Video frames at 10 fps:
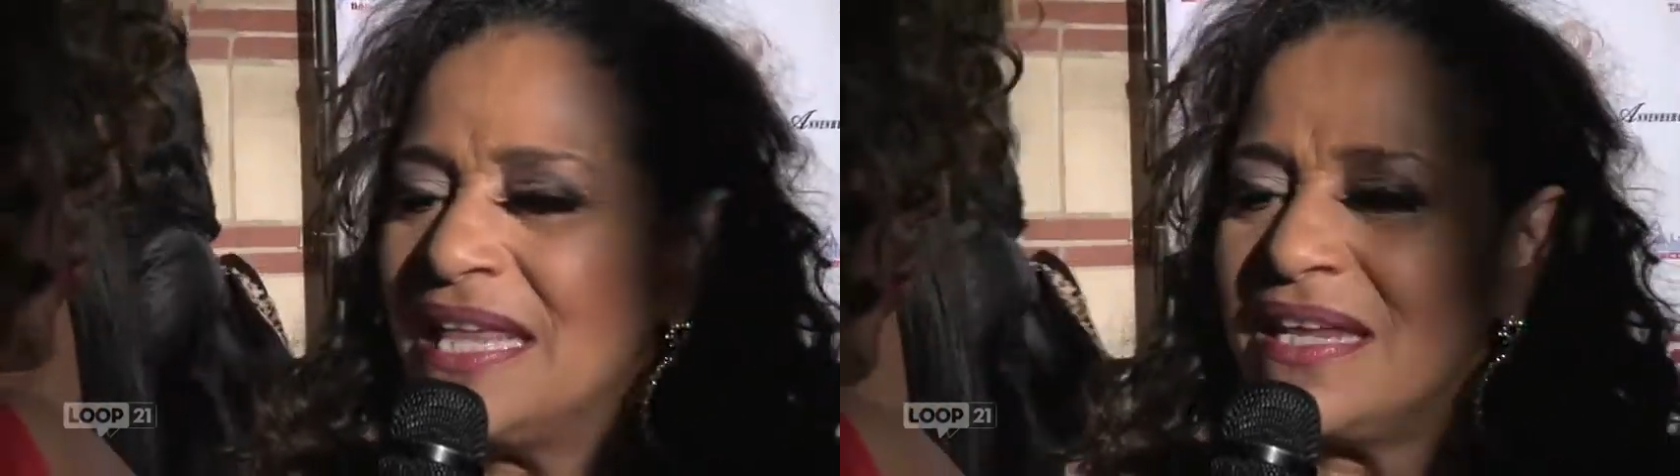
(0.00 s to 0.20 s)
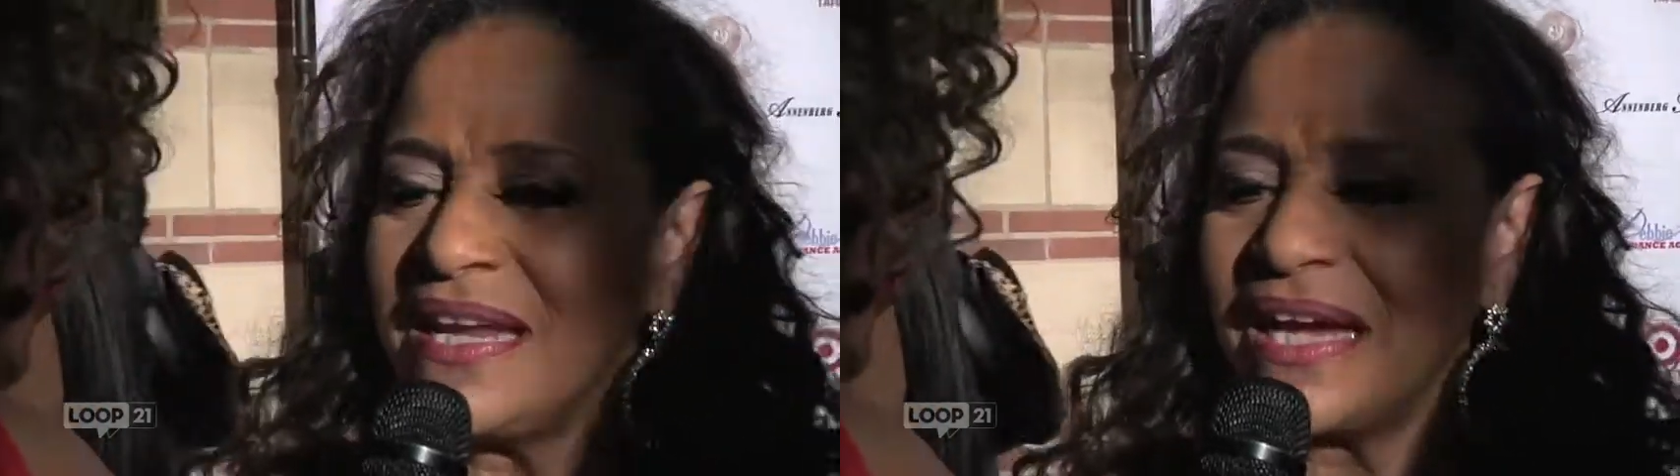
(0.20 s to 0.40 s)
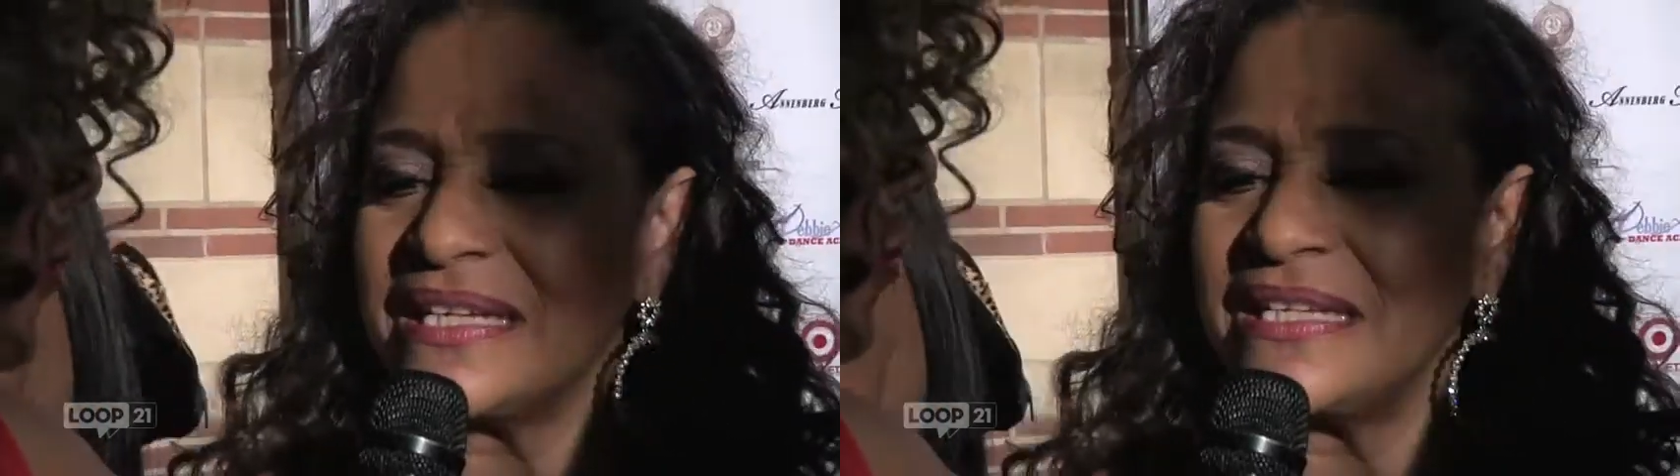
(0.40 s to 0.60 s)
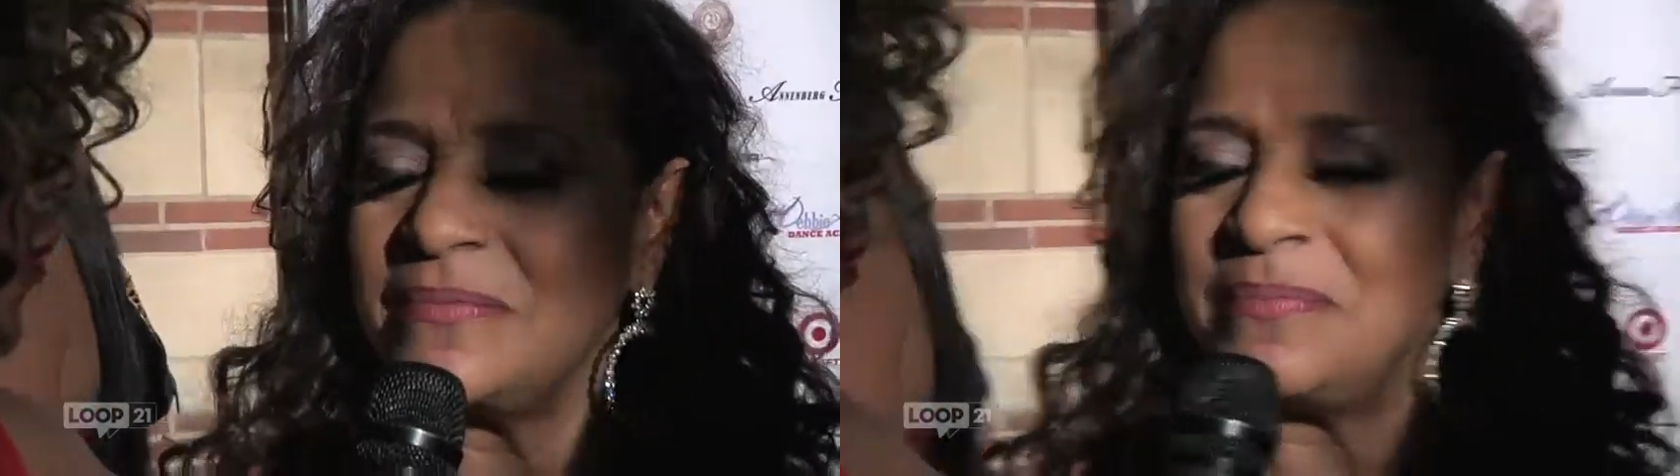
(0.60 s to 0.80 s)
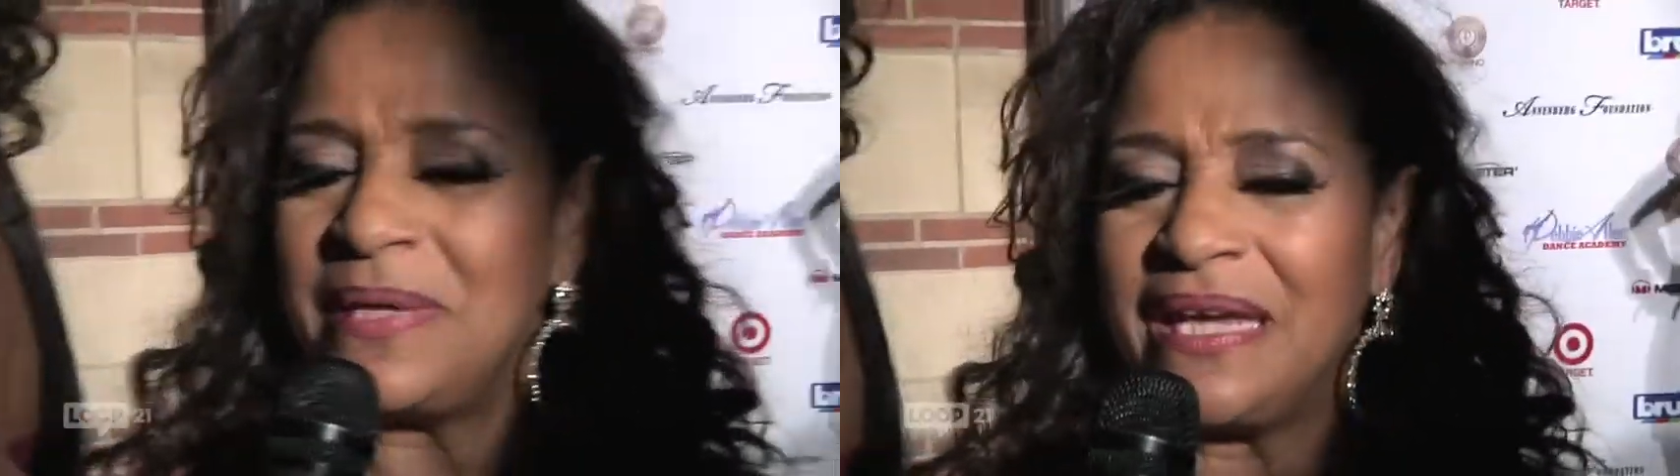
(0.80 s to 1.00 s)
they're not
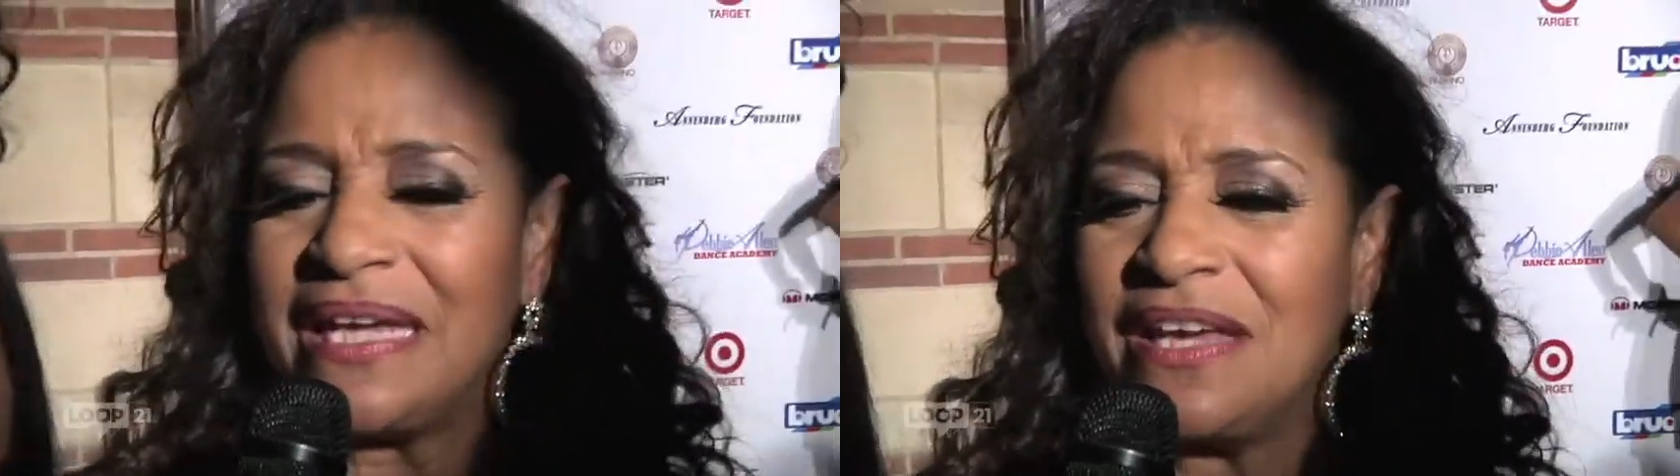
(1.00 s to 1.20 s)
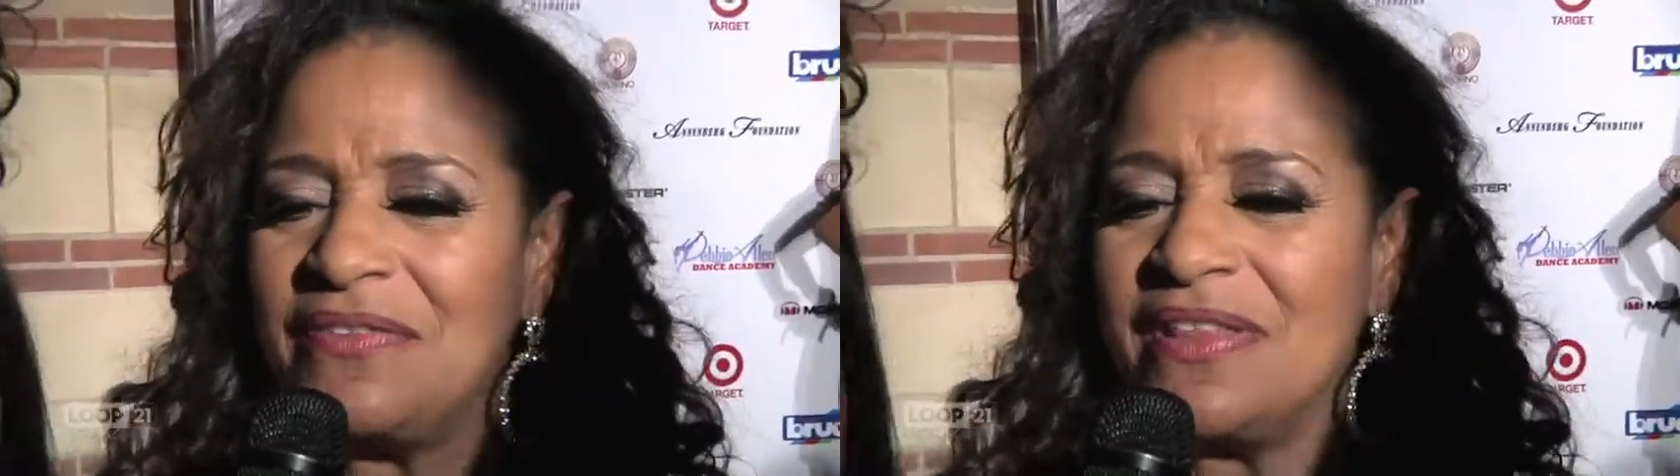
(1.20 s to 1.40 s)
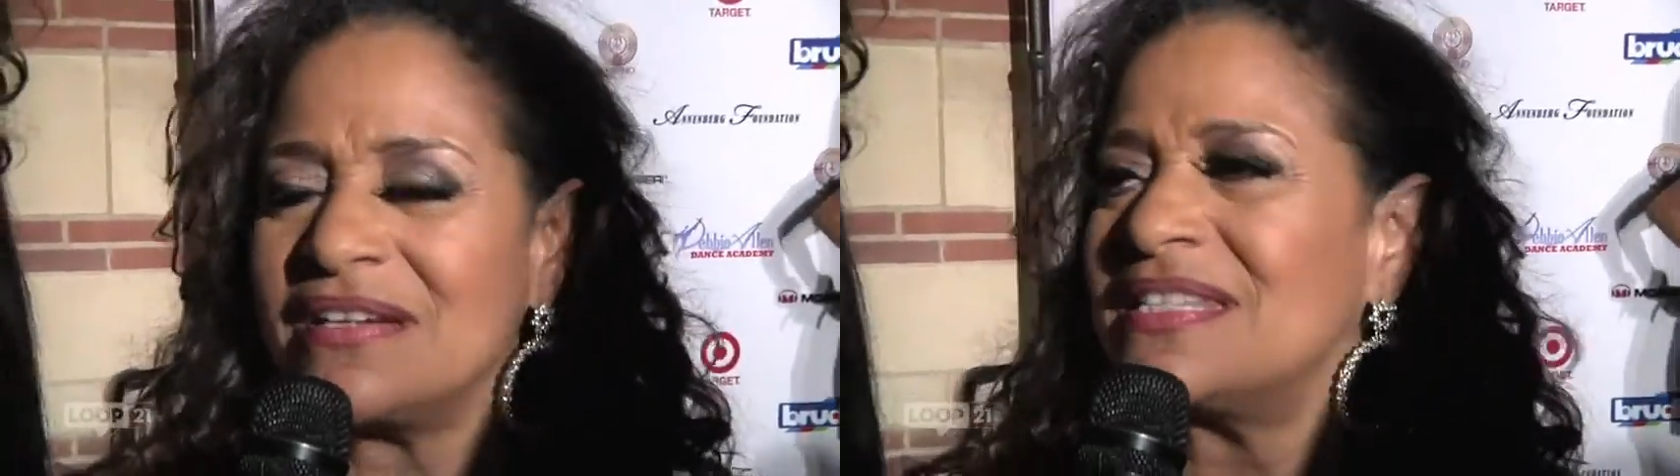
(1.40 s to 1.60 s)
being given their